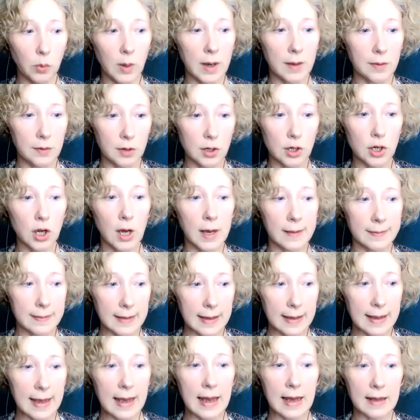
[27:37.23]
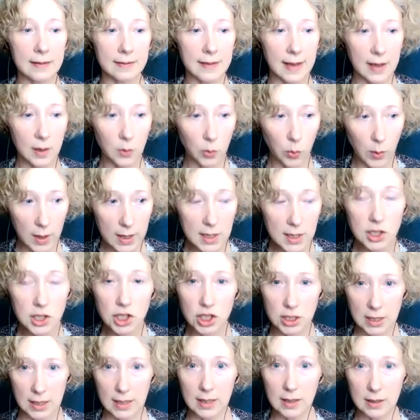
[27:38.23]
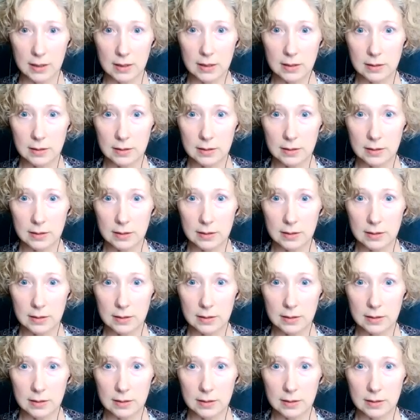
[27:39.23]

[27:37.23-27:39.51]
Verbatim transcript: whether or not they had that whey shake